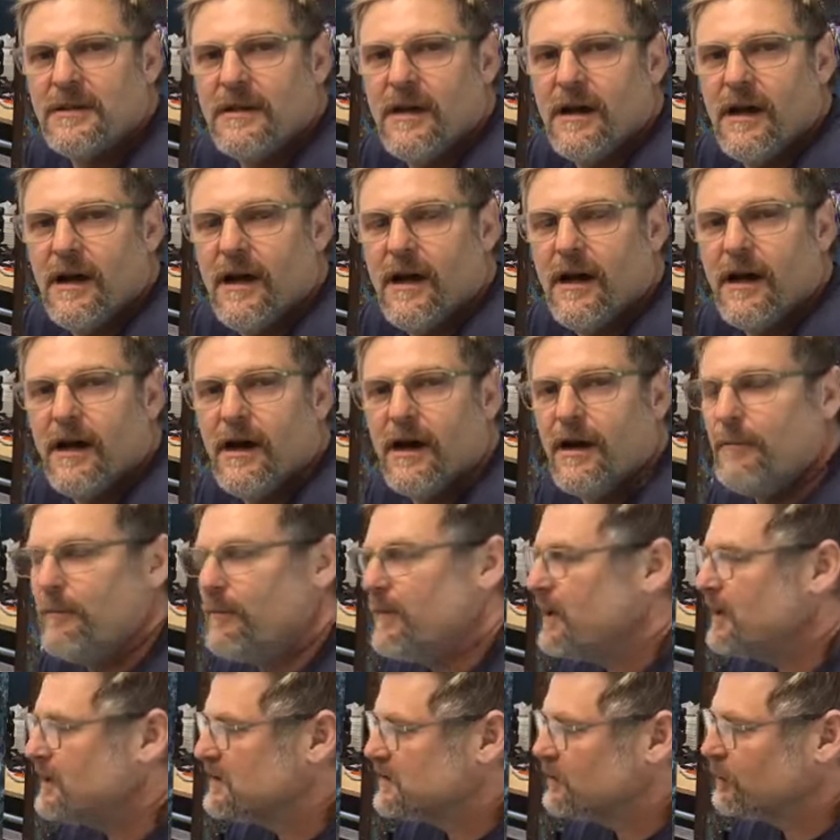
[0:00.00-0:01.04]
And
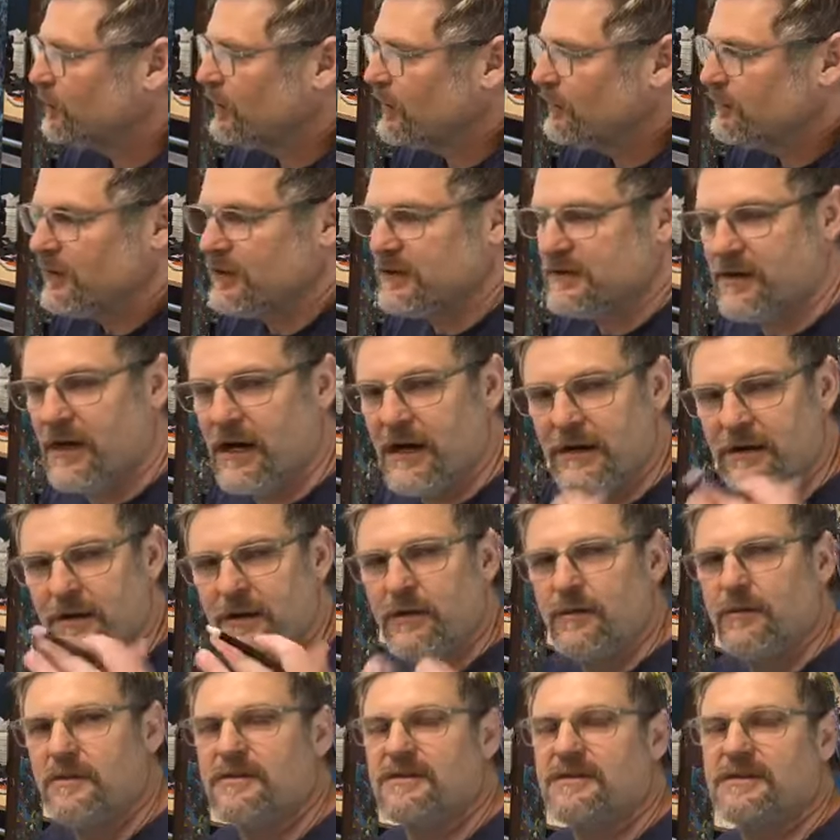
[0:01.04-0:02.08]
so what I'm going to try and do
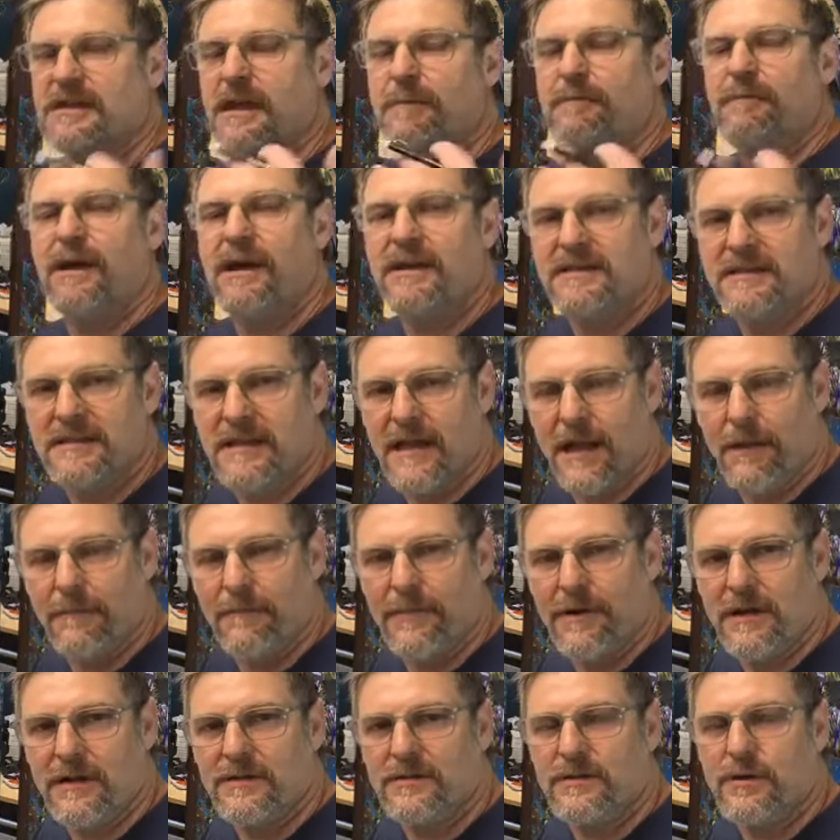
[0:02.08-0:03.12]
is step by step and
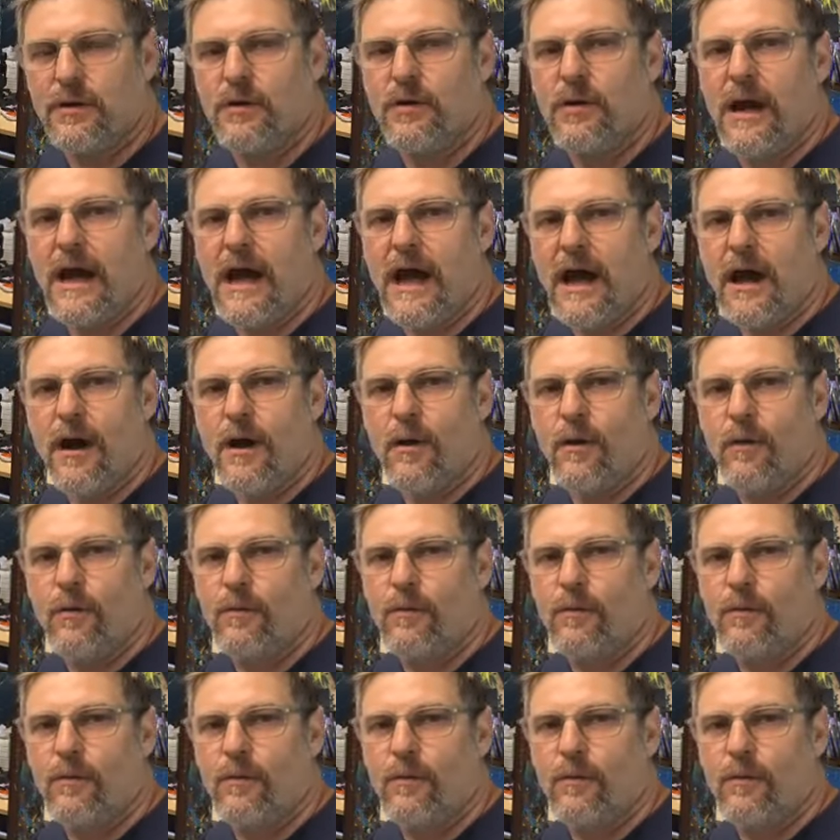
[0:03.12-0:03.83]
show you how